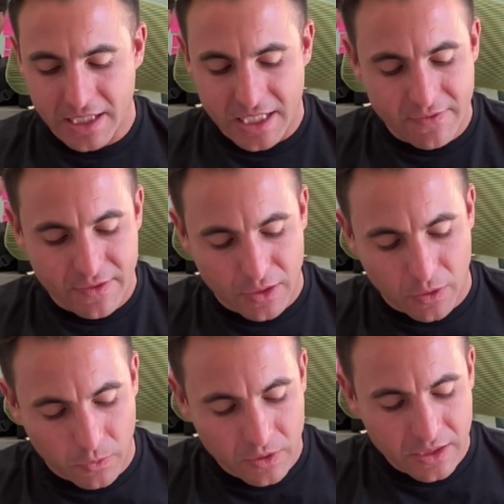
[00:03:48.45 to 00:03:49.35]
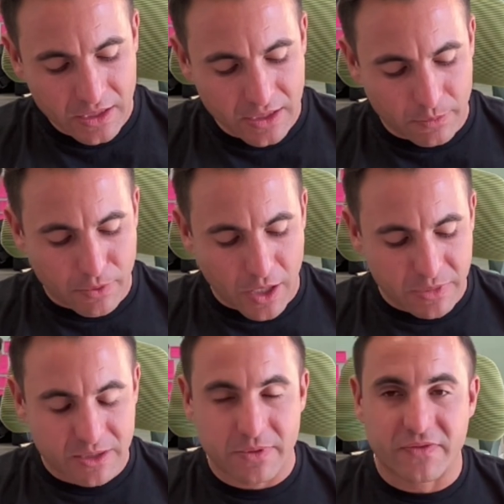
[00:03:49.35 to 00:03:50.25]
even though you know
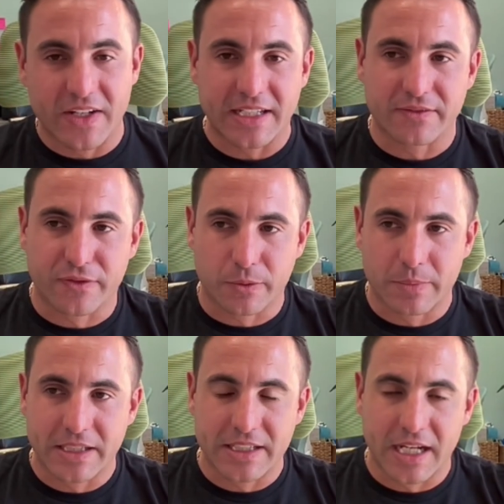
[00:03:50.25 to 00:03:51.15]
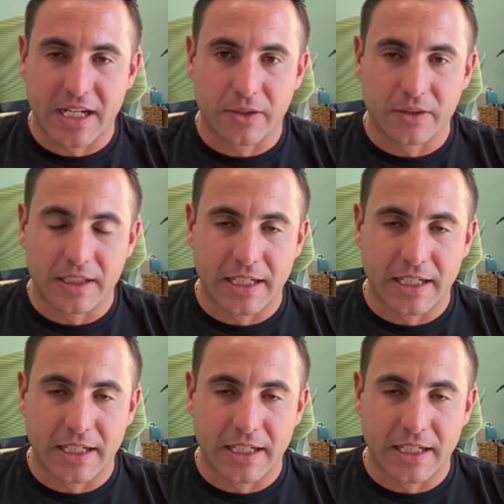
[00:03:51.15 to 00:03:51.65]
property's been vacant for a bit now.